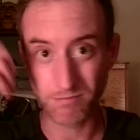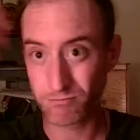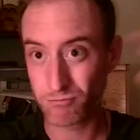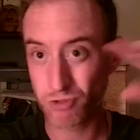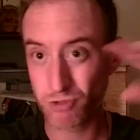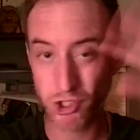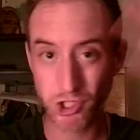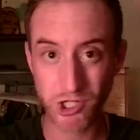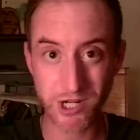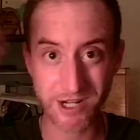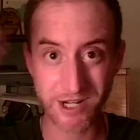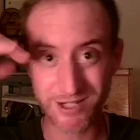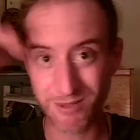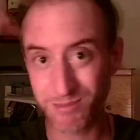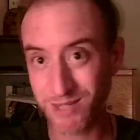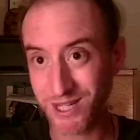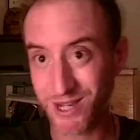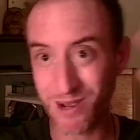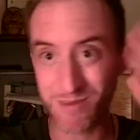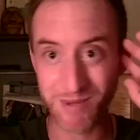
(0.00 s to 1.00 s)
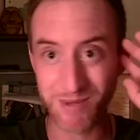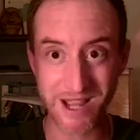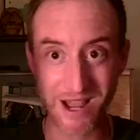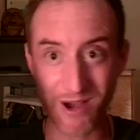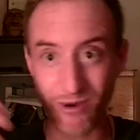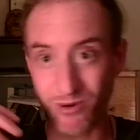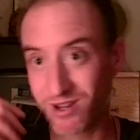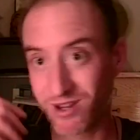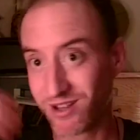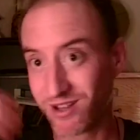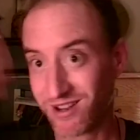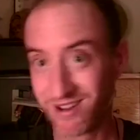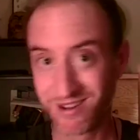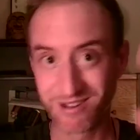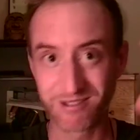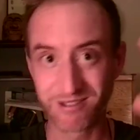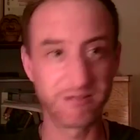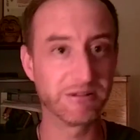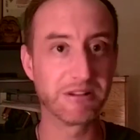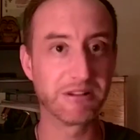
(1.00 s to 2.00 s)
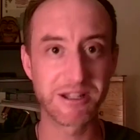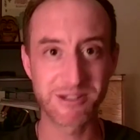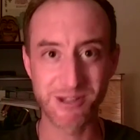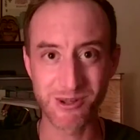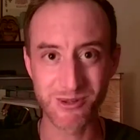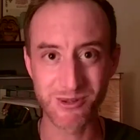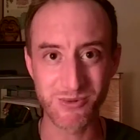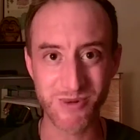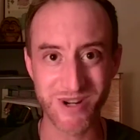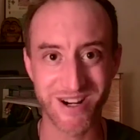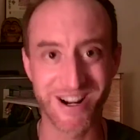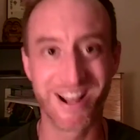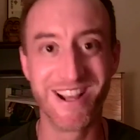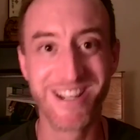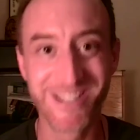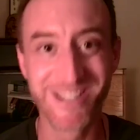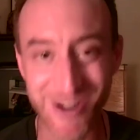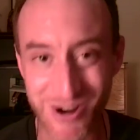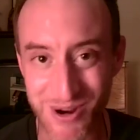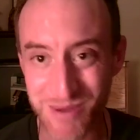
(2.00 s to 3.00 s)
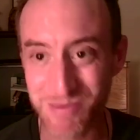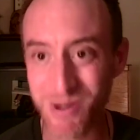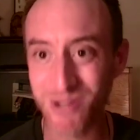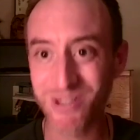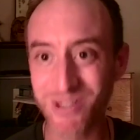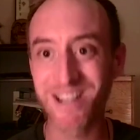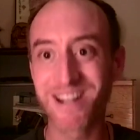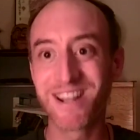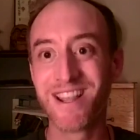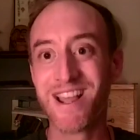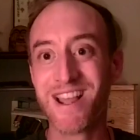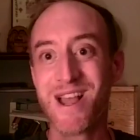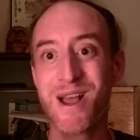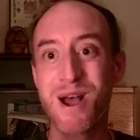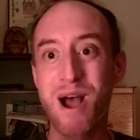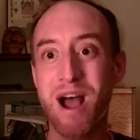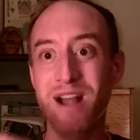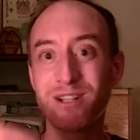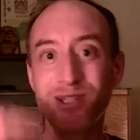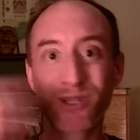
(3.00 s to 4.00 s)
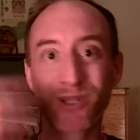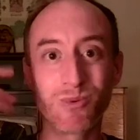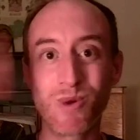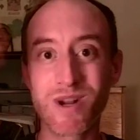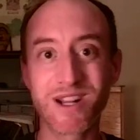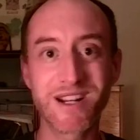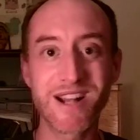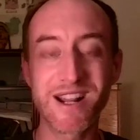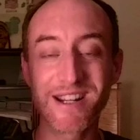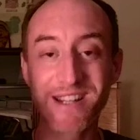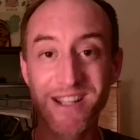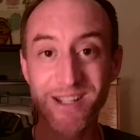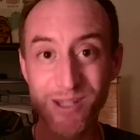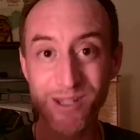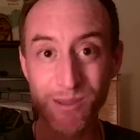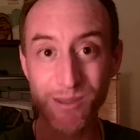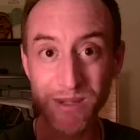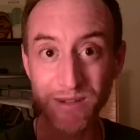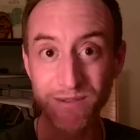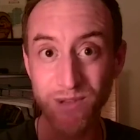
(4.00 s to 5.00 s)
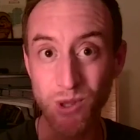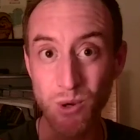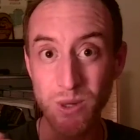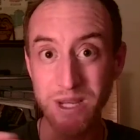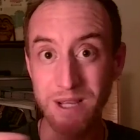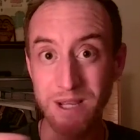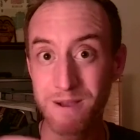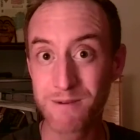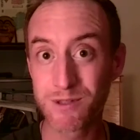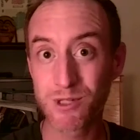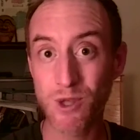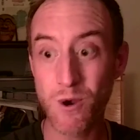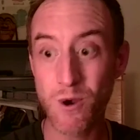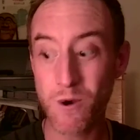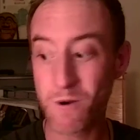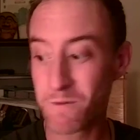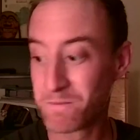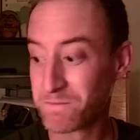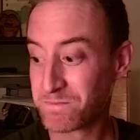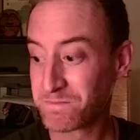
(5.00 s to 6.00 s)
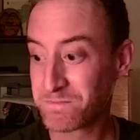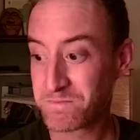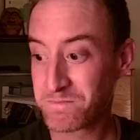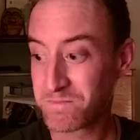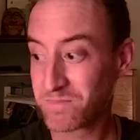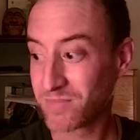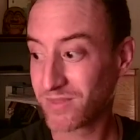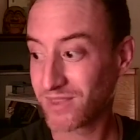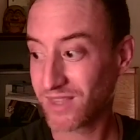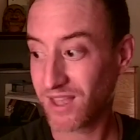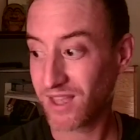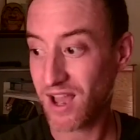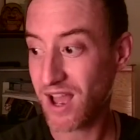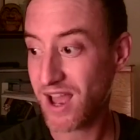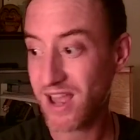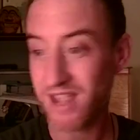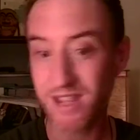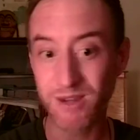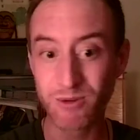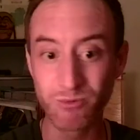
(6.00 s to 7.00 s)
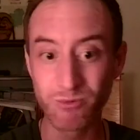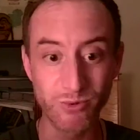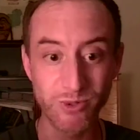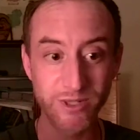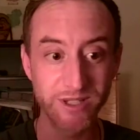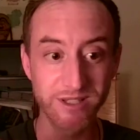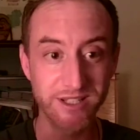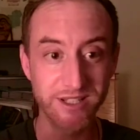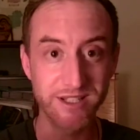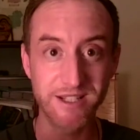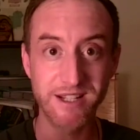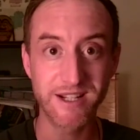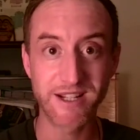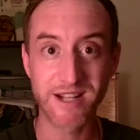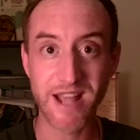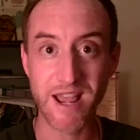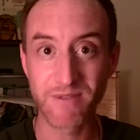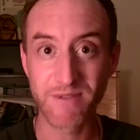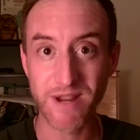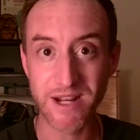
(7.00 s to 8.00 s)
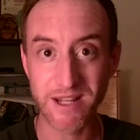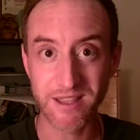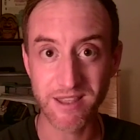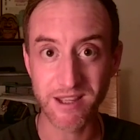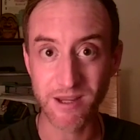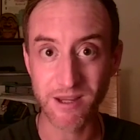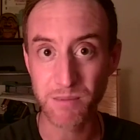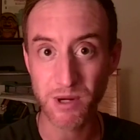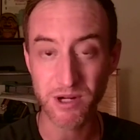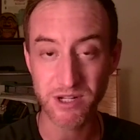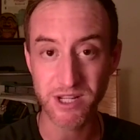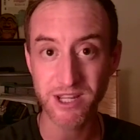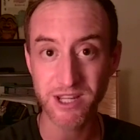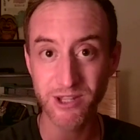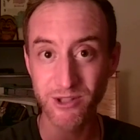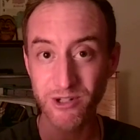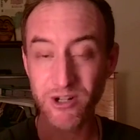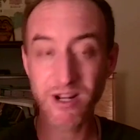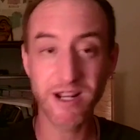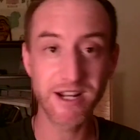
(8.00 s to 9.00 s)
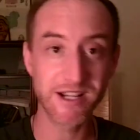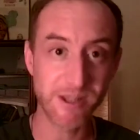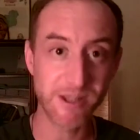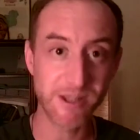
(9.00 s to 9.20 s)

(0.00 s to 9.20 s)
shit to be coming out? Oh, that sounds weird. Sorry about that. I just wanted ideas to be flowing. So I really didn't have anything in particular, and it's